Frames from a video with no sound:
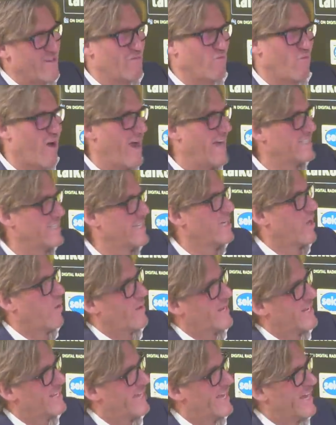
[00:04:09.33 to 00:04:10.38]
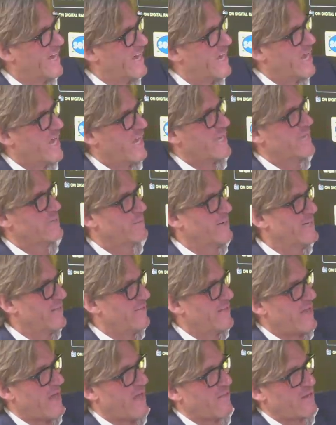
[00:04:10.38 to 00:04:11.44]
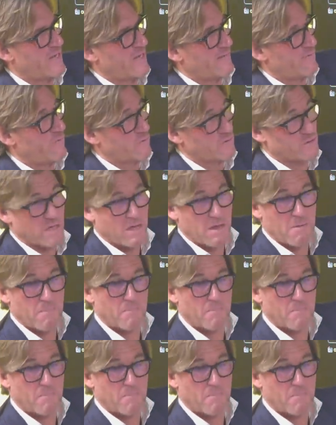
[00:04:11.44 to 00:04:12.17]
Why is he going there? He's been at the other levels.